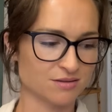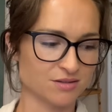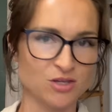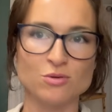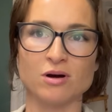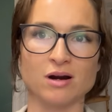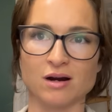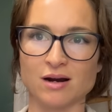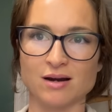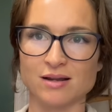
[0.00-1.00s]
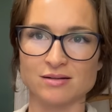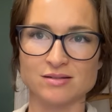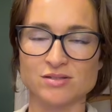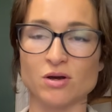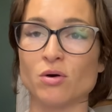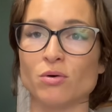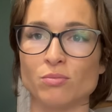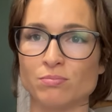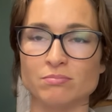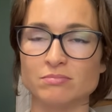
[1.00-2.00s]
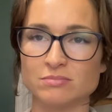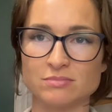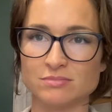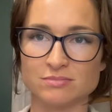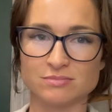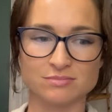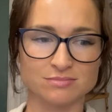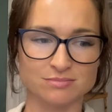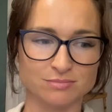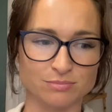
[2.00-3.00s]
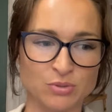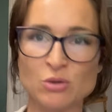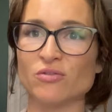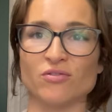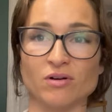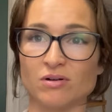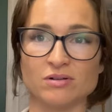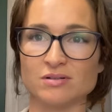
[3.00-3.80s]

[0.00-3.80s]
you are so beautiful.